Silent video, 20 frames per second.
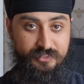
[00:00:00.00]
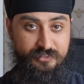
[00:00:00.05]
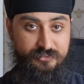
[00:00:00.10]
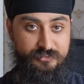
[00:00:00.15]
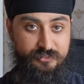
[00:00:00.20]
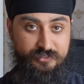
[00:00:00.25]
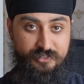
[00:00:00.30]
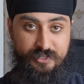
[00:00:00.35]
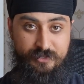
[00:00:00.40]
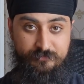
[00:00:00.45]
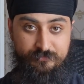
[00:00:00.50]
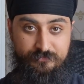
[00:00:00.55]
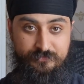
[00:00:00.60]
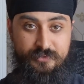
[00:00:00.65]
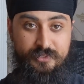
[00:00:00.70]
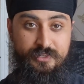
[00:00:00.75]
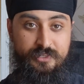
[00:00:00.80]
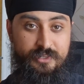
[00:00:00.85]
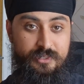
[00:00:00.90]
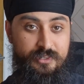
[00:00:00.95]
So yeah,
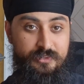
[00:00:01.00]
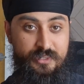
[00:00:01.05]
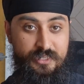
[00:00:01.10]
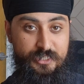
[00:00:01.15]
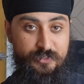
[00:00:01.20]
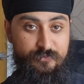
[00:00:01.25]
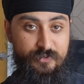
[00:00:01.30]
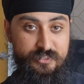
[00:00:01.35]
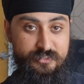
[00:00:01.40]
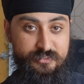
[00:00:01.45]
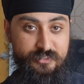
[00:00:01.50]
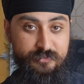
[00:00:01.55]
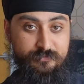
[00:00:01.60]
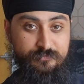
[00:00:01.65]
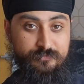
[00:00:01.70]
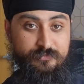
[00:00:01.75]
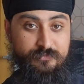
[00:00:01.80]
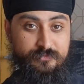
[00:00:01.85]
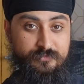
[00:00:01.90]
thank you for listening.